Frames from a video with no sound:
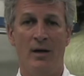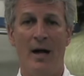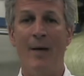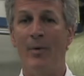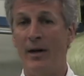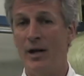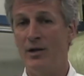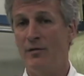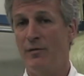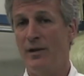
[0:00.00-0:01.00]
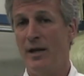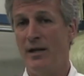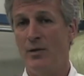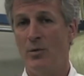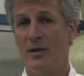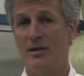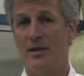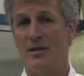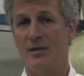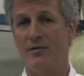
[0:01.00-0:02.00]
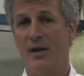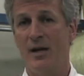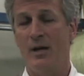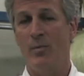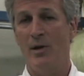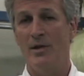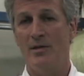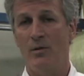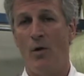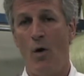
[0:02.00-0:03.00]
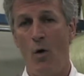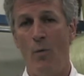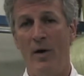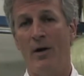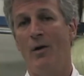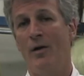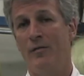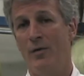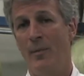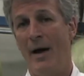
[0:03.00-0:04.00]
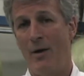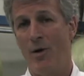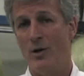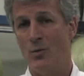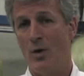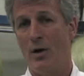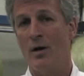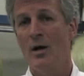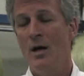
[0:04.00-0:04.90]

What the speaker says: application for the 8026, is finding a place or a home, I call it, for the backwash water.